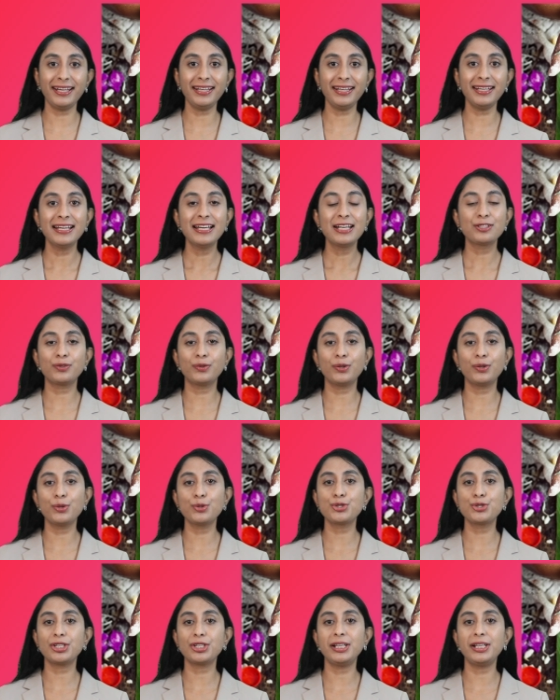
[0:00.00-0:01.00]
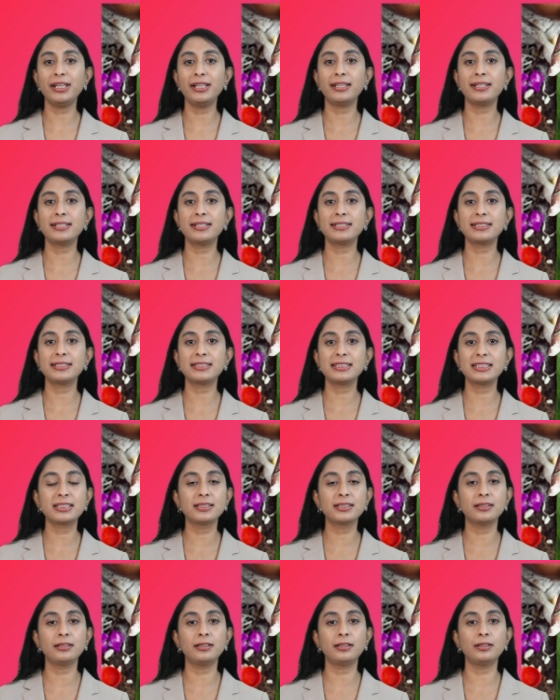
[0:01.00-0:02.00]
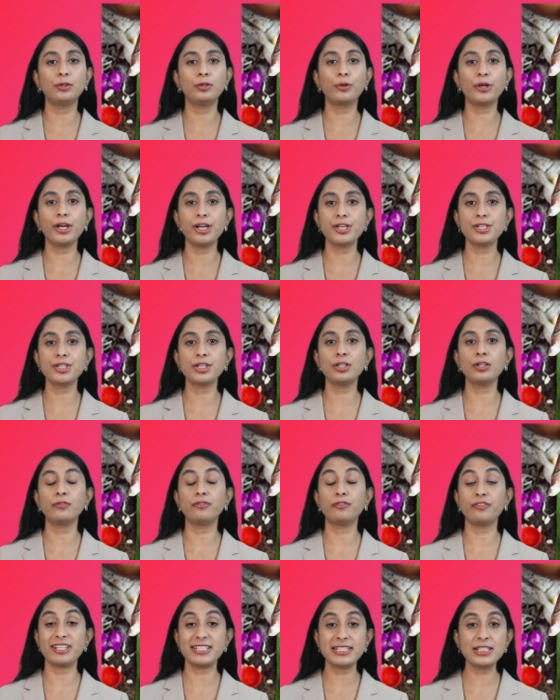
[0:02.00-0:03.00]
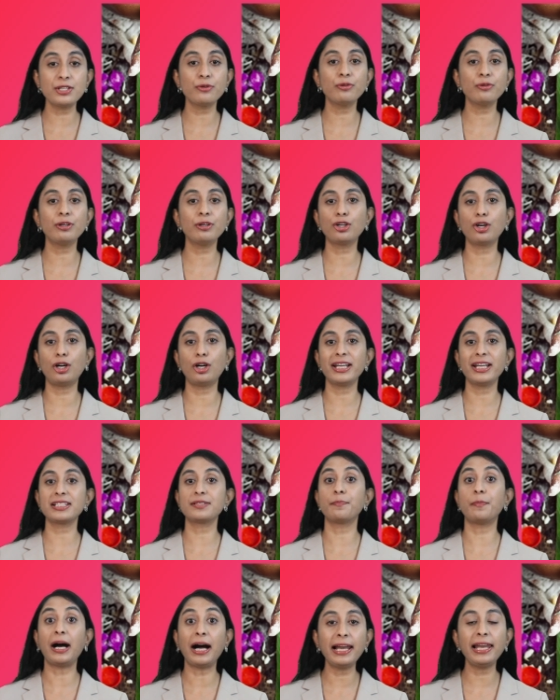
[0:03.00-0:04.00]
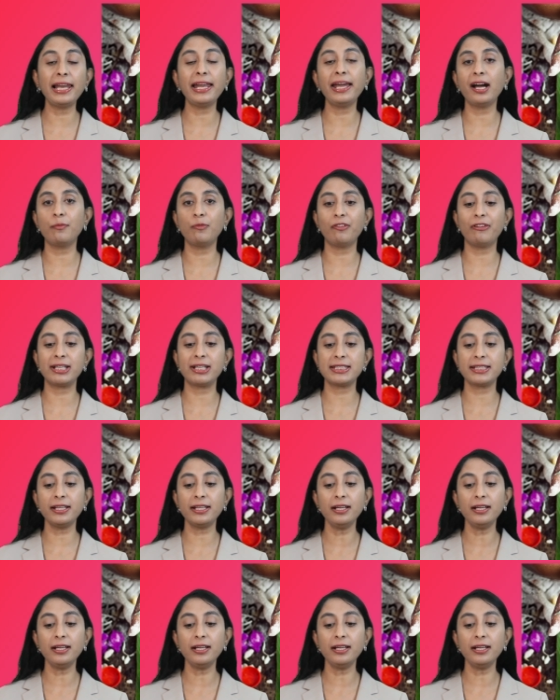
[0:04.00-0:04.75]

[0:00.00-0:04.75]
So usually there is this occasion, festival called as Mahalaya Amavasya,